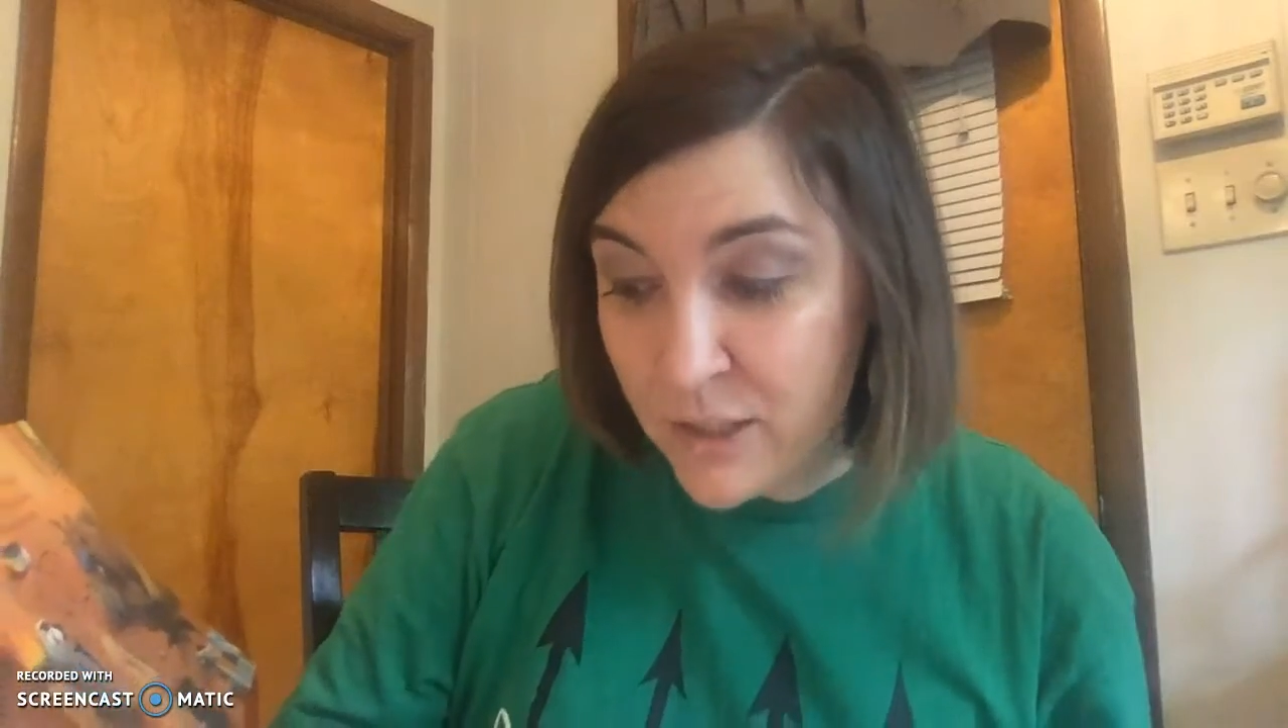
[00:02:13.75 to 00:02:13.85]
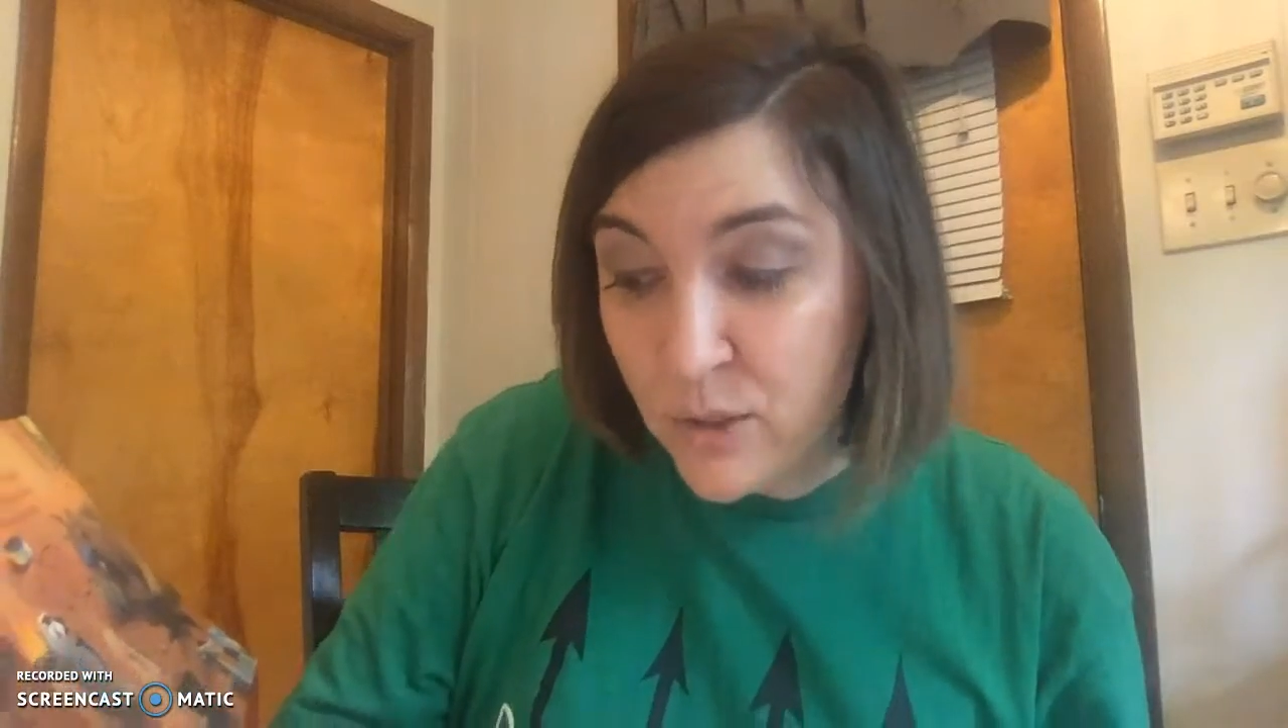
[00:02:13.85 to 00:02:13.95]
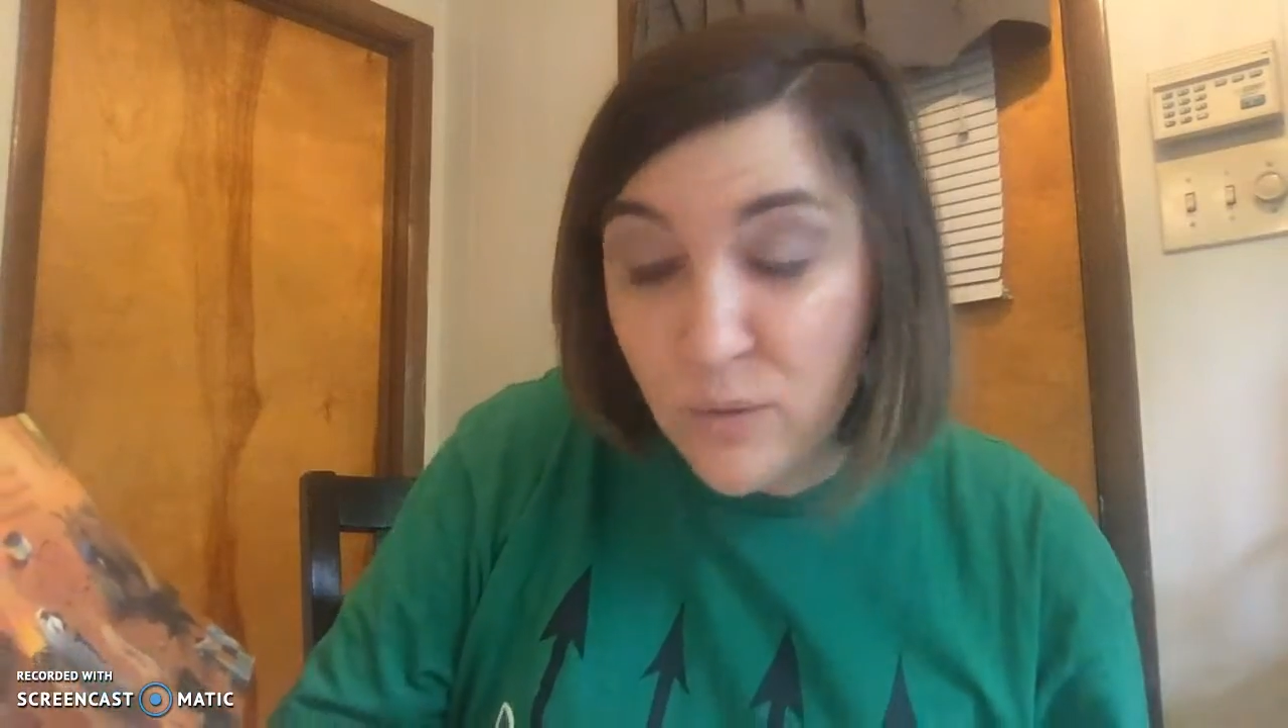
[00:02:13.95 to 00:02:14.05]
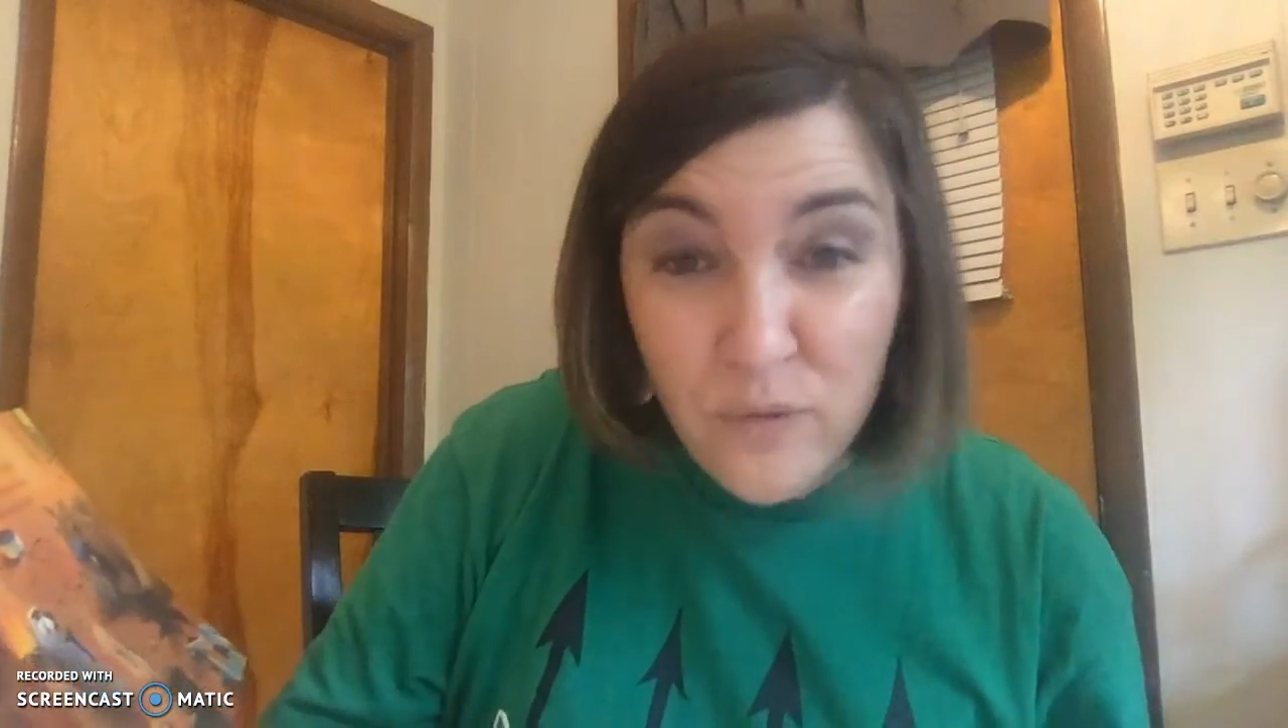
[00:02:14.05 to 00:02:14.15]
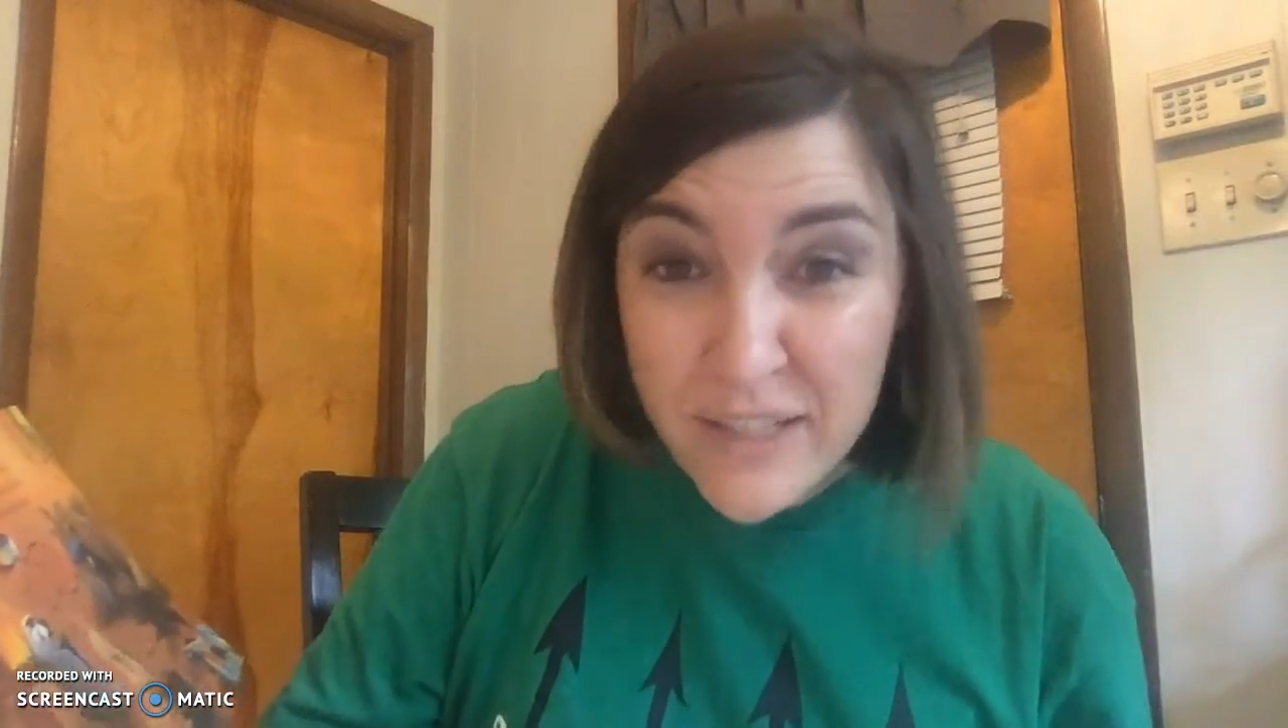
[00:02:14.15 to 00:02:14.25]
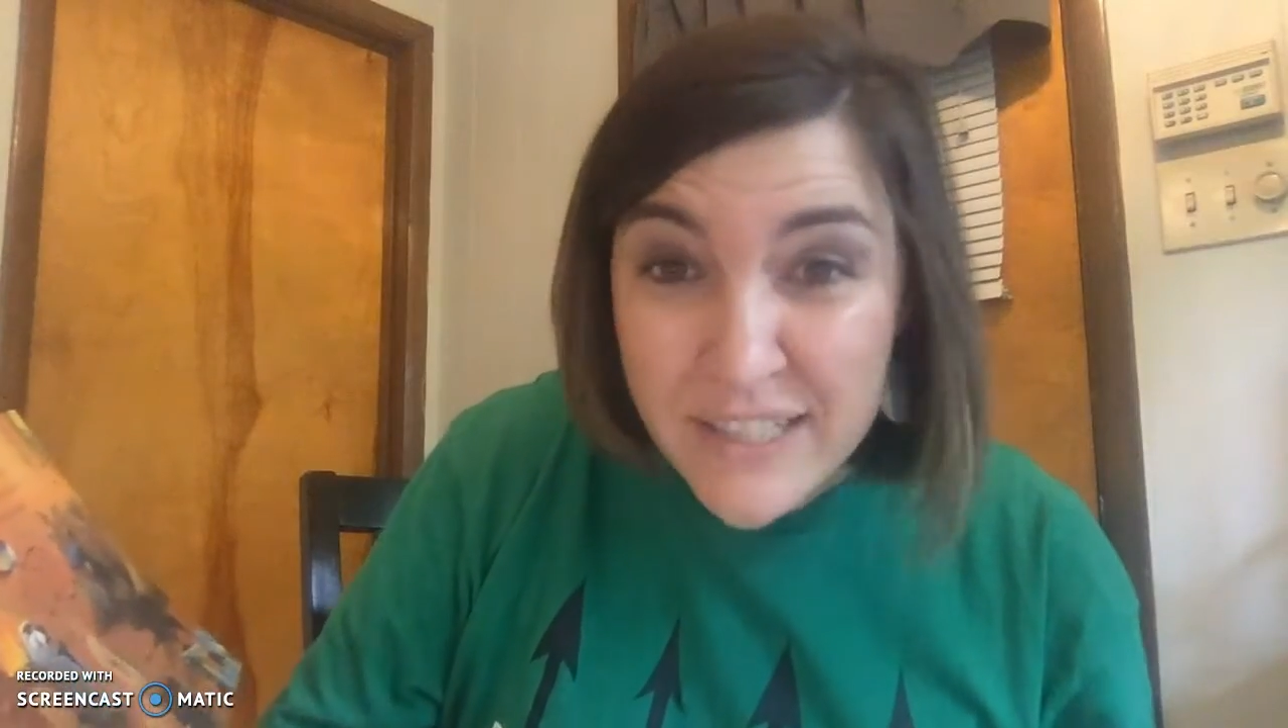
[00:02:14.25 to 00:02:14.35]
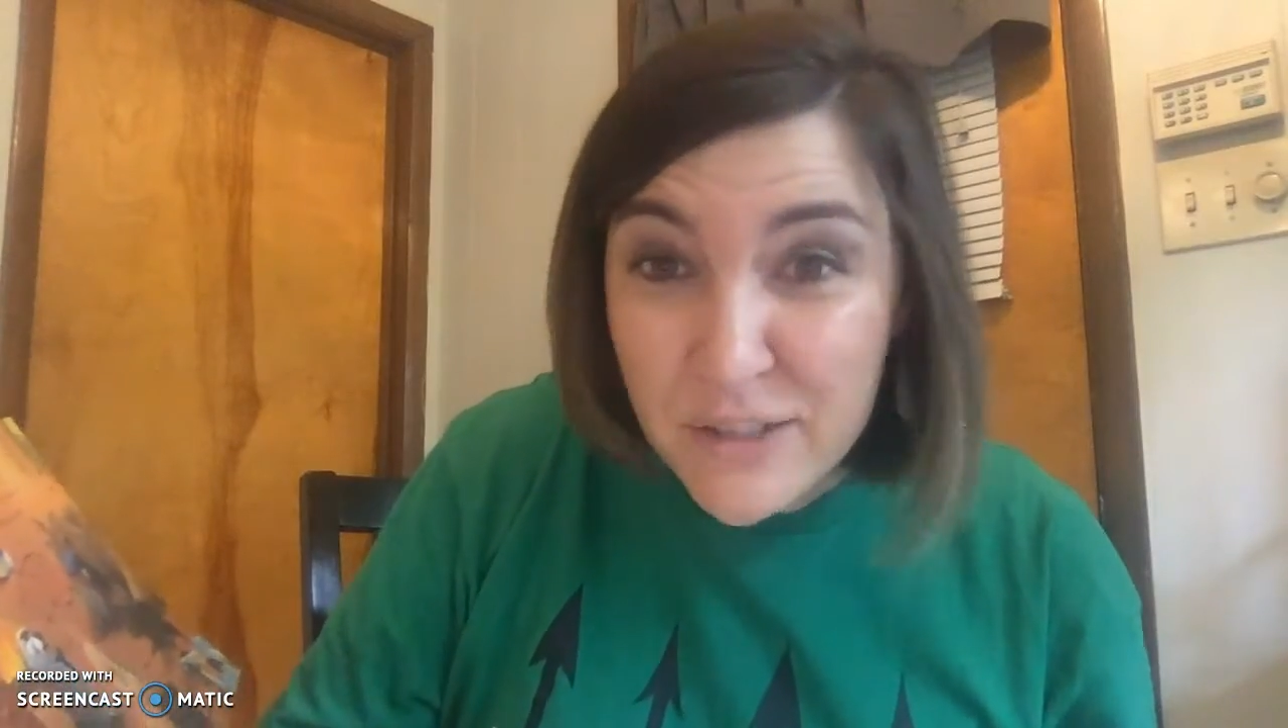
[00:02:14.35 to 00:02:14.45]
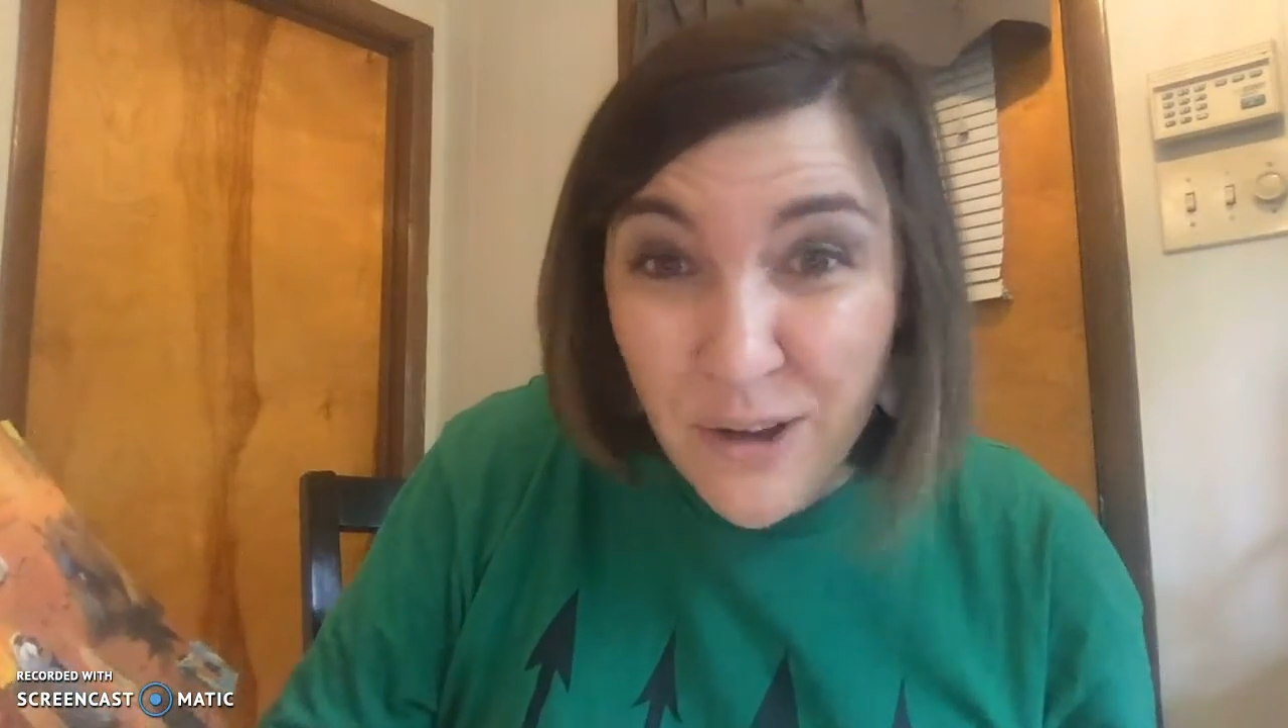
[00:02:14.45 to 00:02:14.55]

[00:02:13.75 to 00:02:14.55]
Your friends are